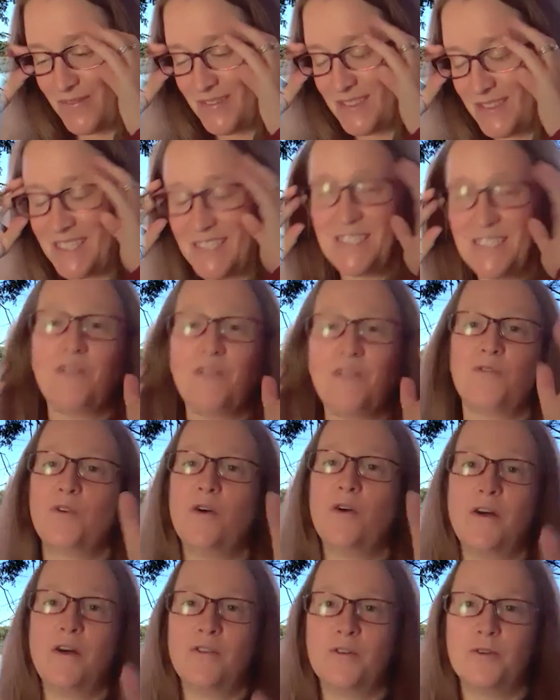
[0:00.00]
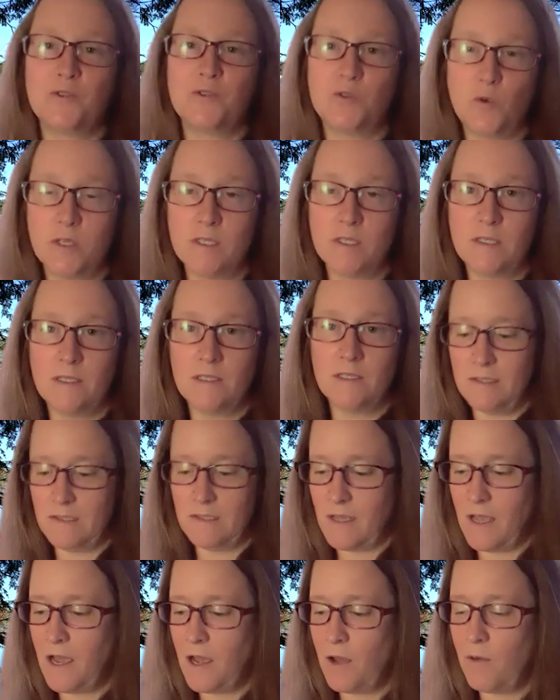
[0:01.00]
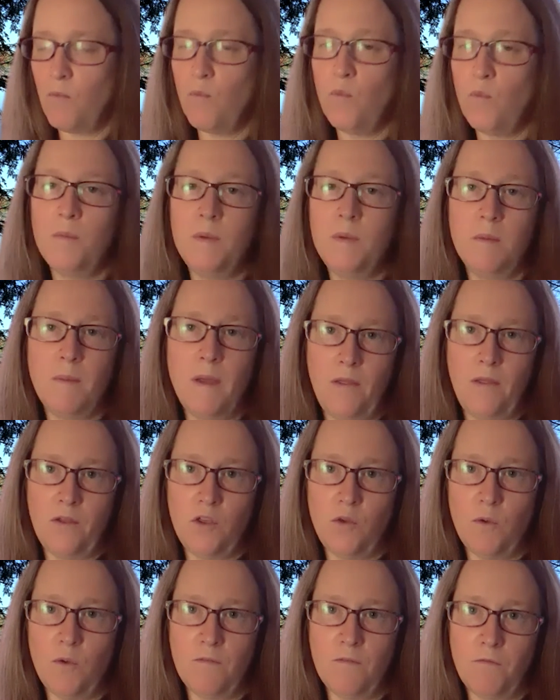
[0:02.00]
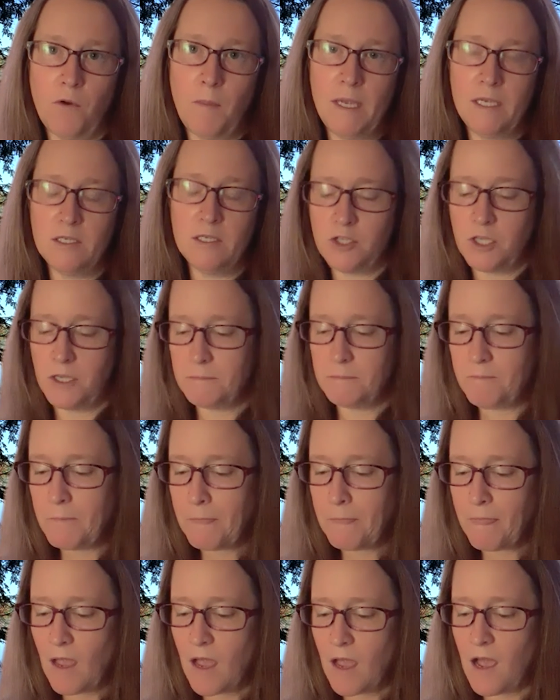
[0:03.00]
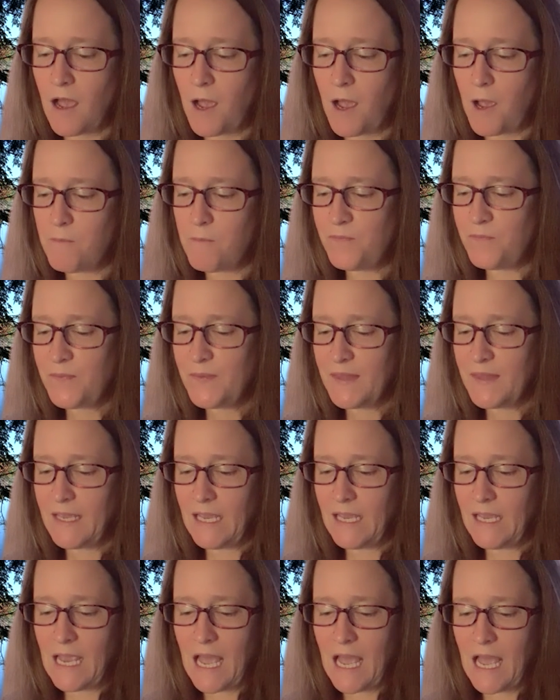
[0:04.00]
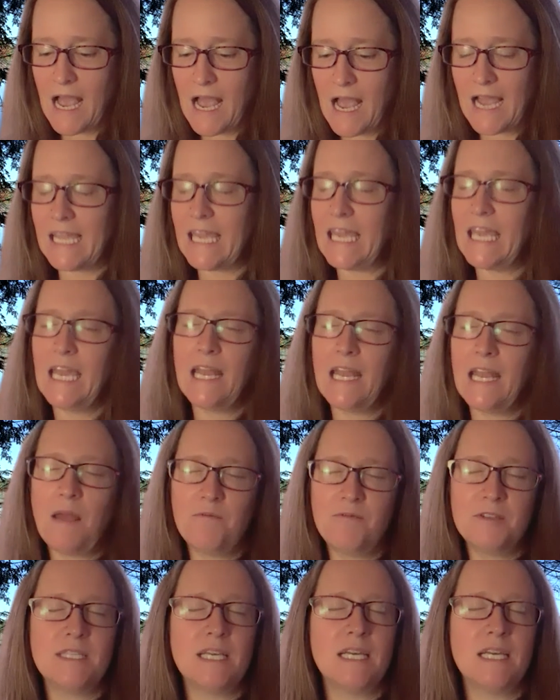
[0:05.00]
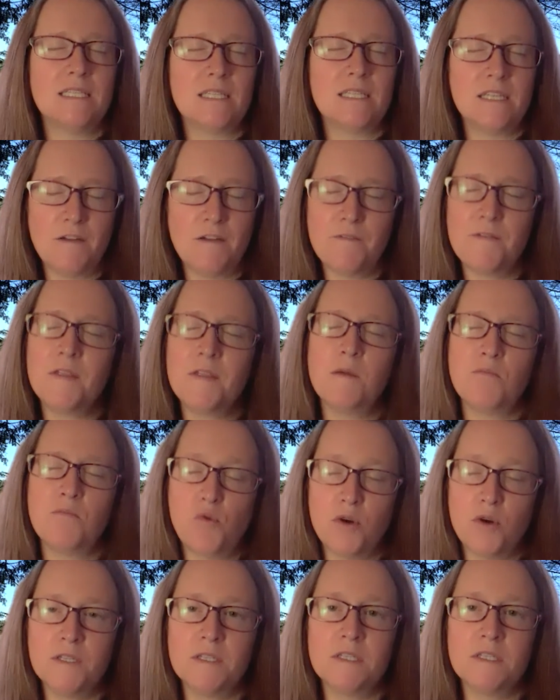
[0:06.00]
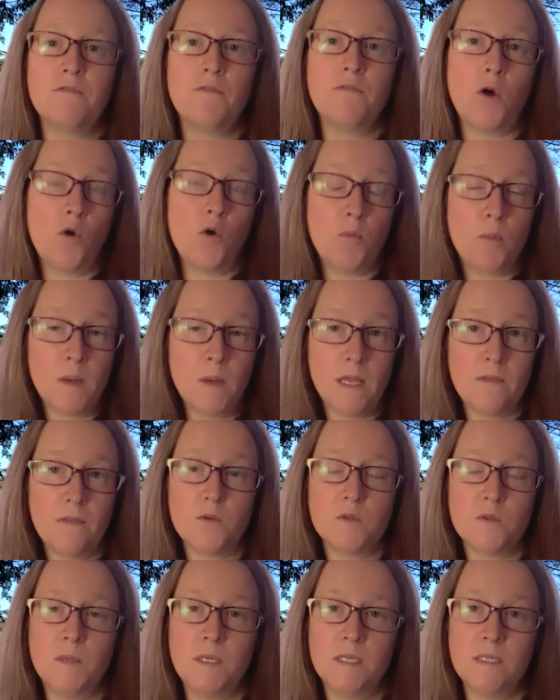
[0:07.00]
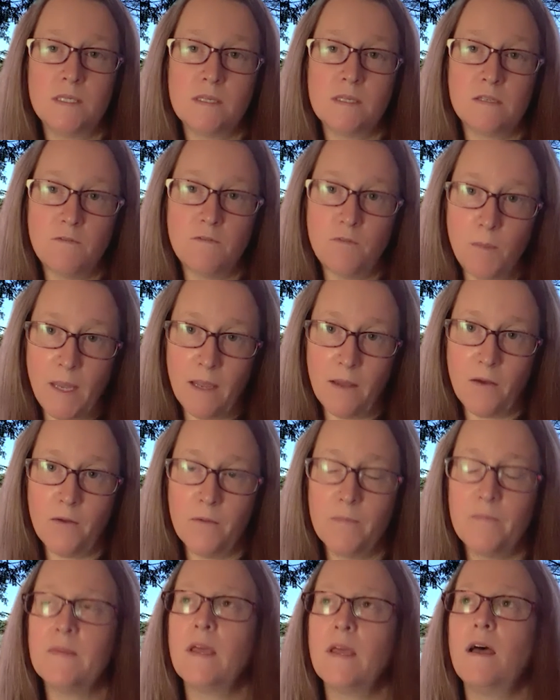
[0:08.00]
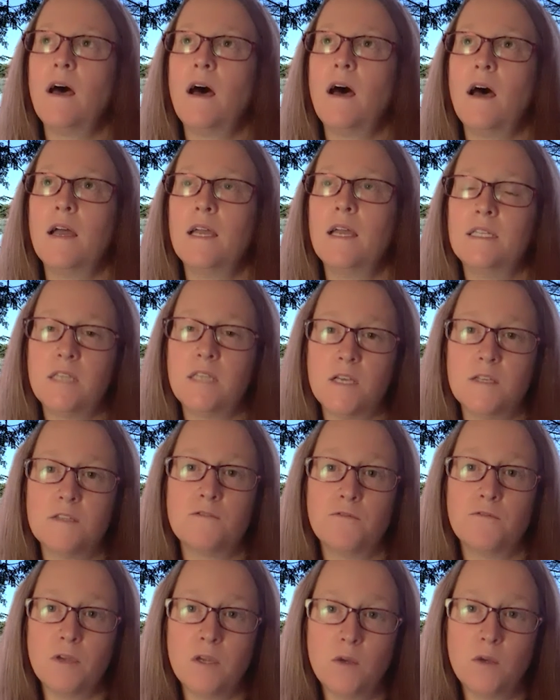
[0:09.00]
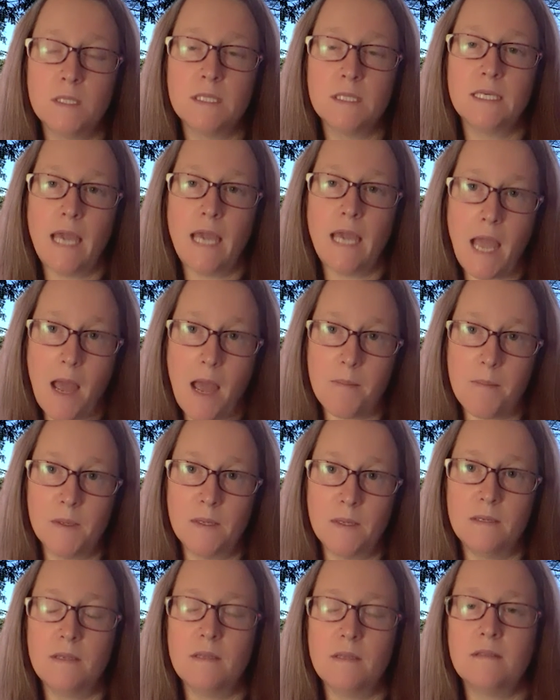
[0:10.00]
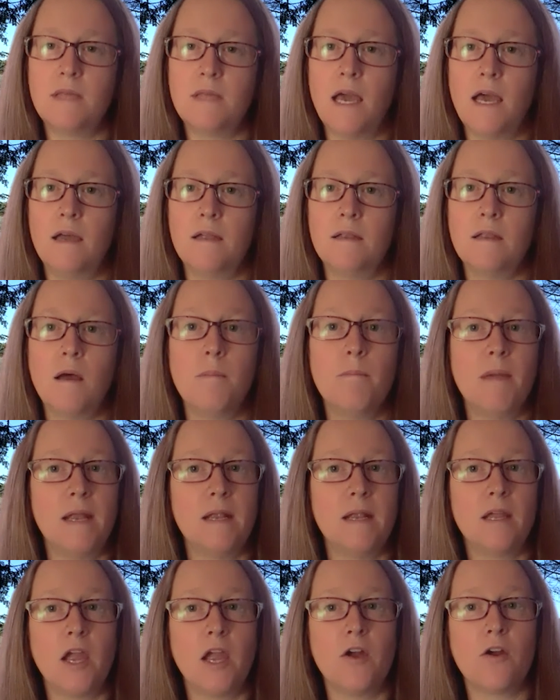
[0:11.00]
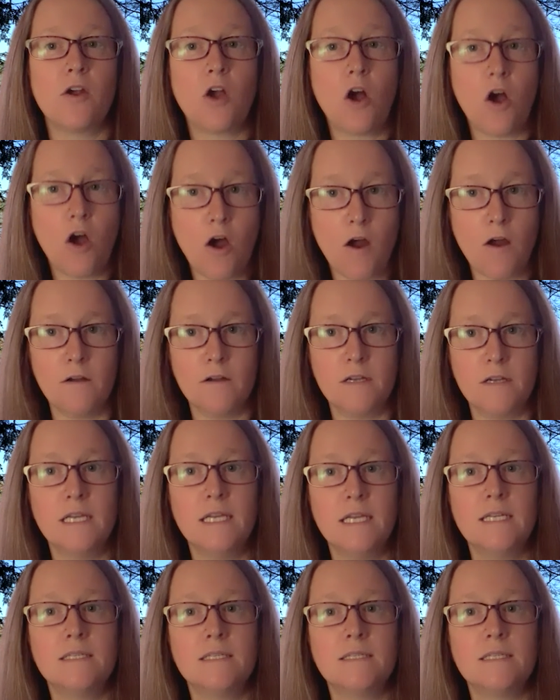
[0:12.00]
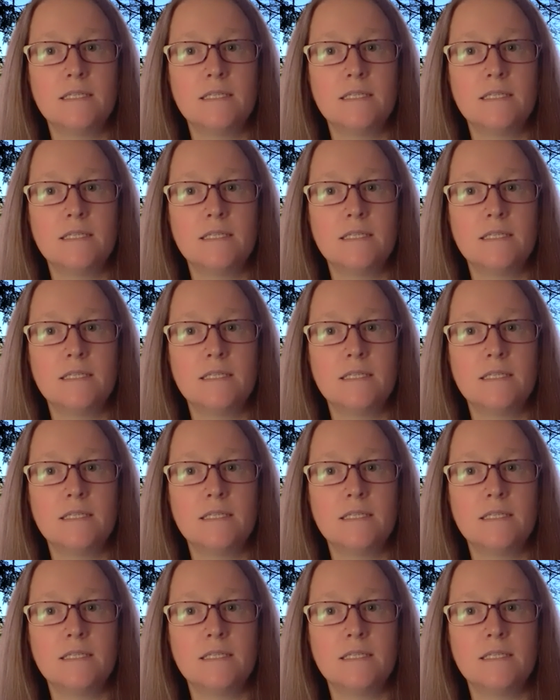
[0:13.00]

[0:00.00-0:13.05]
Several other sources will be mailing you information. I can't emphasize enough the importance of opening those pieces of mail. It does frequently happen that a Medicare card is